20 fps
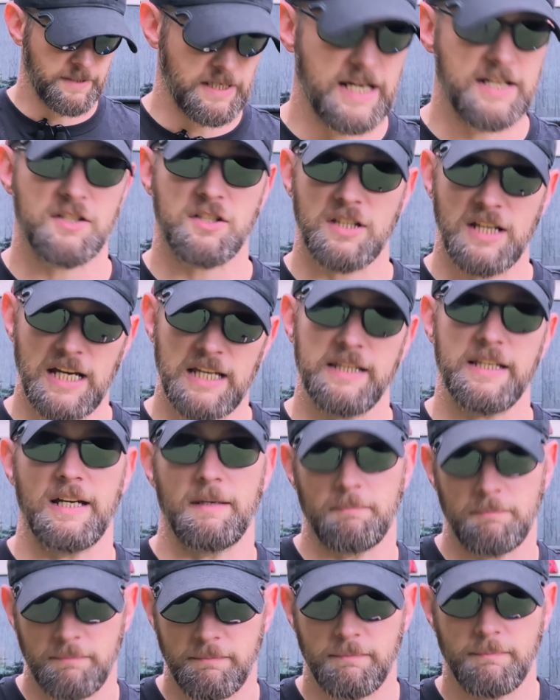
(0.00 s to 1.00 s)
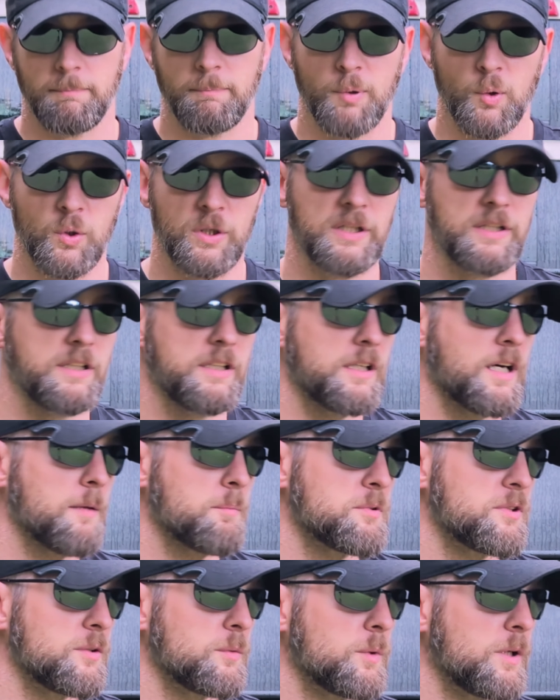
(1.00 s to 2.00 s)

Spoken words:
I actually had that pointed the opposite